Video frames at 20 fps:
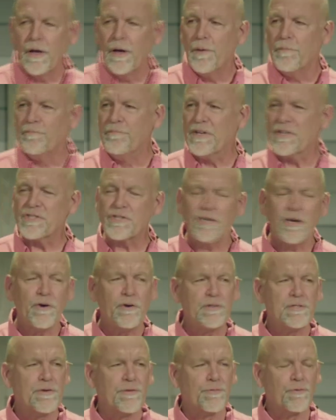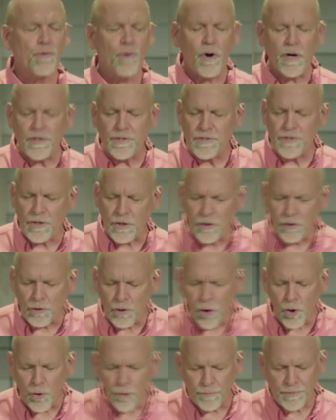Missionaries have crossed the
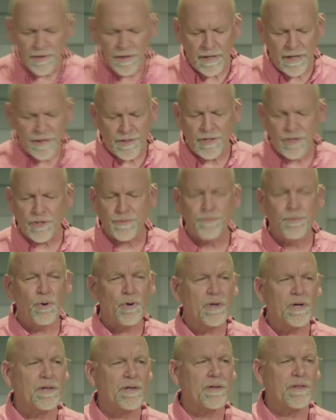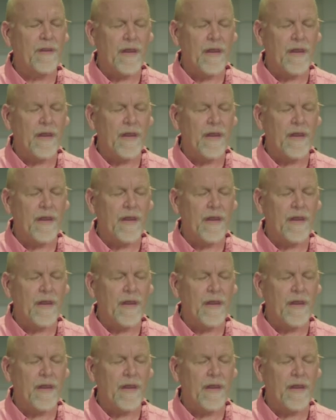globe to get this book into the